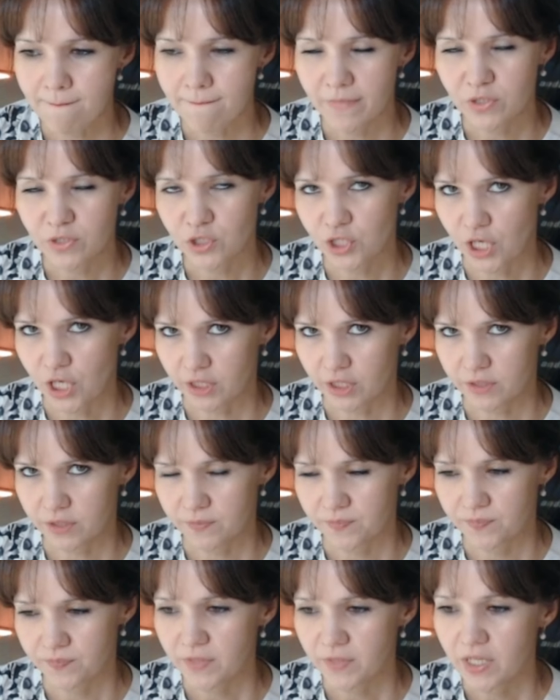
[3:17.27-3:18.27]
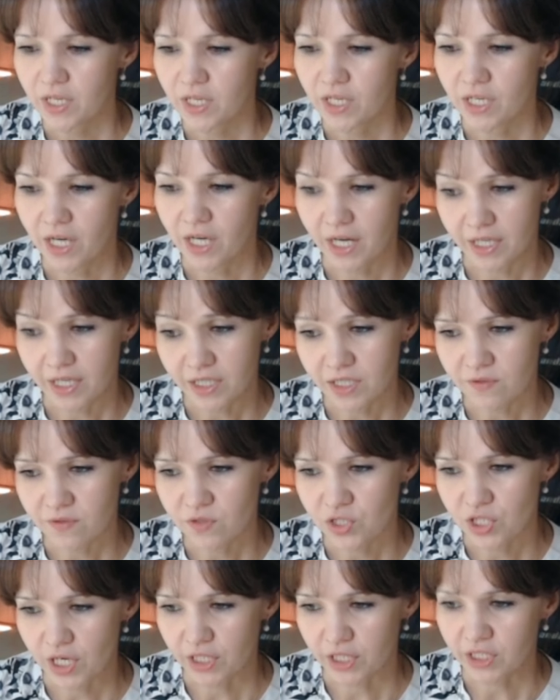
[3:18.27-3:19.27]
check. I give
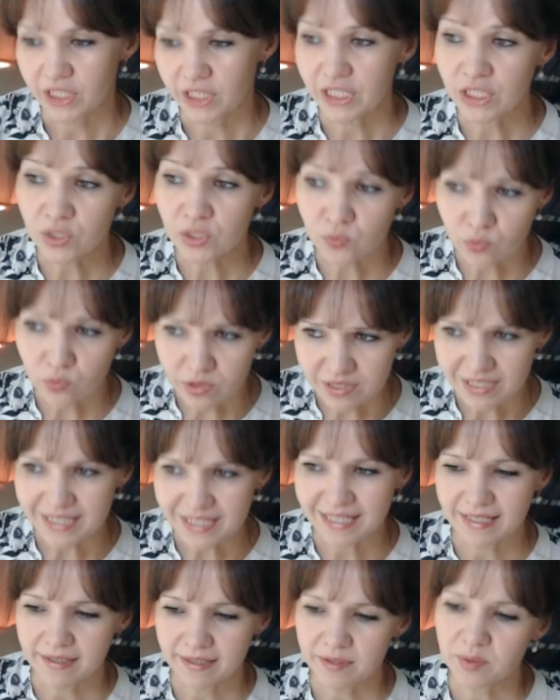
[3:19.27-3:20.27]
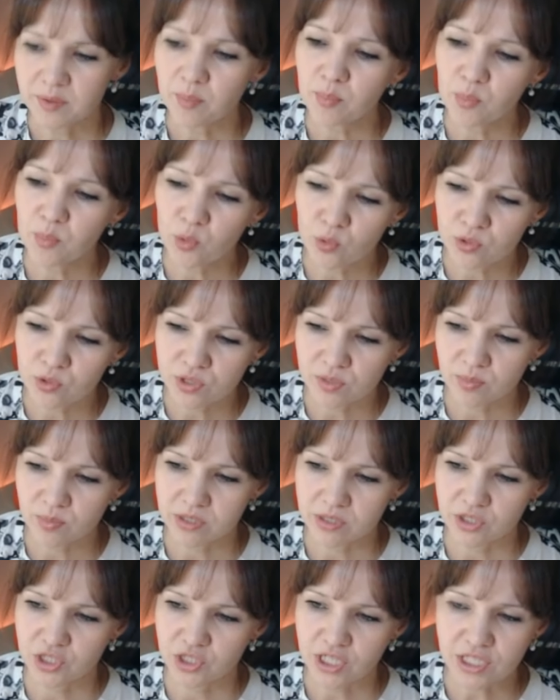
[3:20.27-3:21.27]
check. It was again
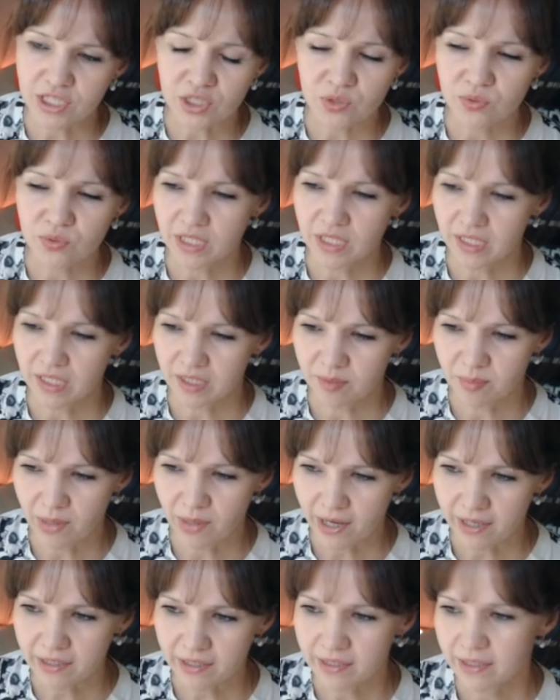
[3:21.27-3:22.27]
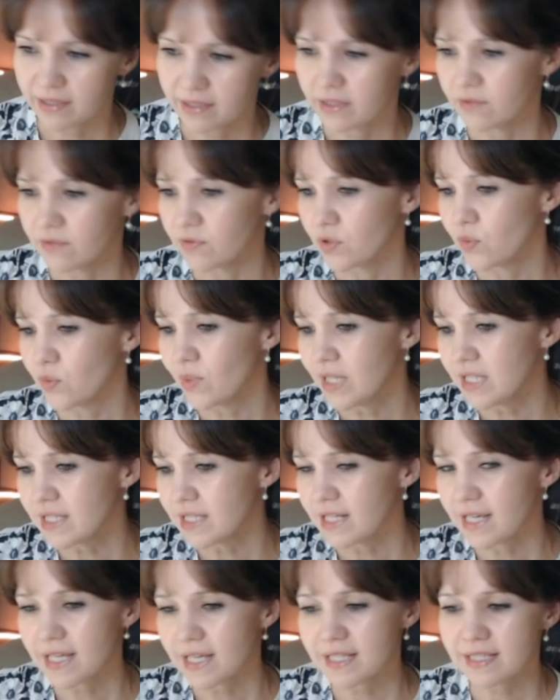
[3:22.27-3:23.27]
possible just to take back, and if queen
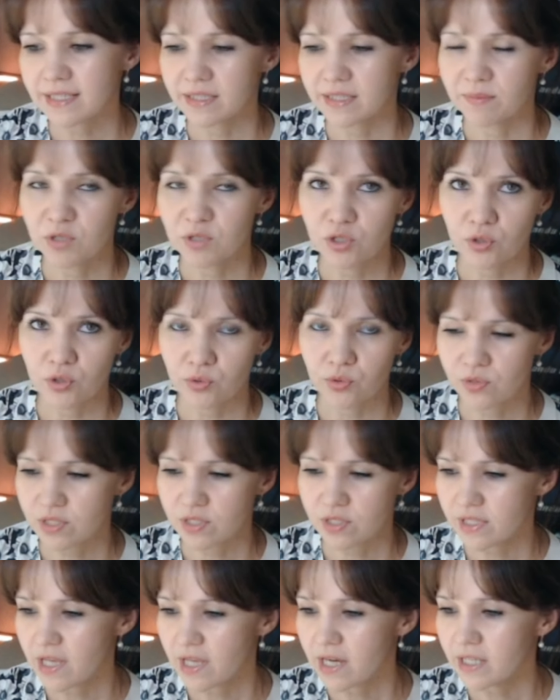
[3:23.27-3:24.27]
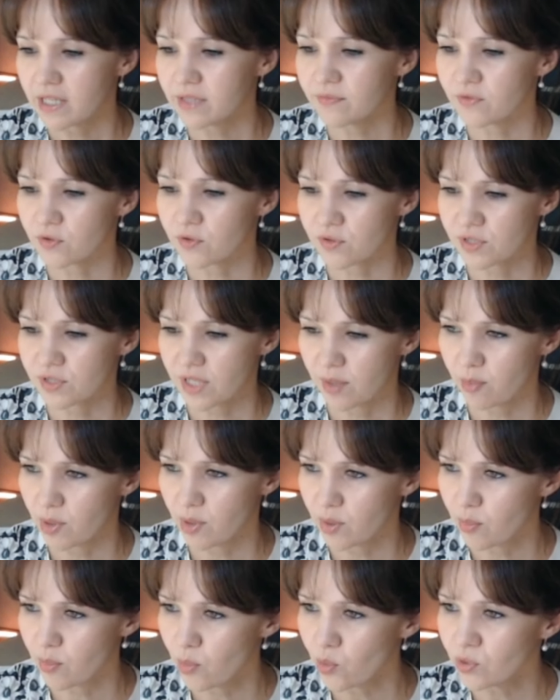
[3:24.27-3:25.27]
takes, let me show you this line, for
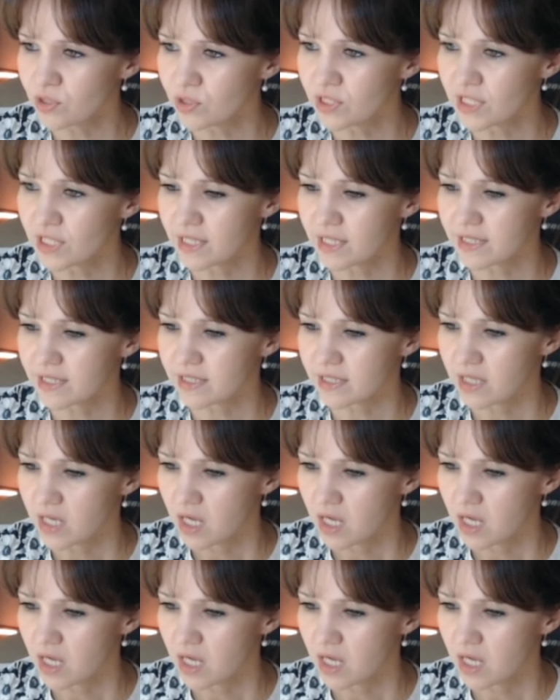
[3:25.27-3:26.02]
example, pawn takes,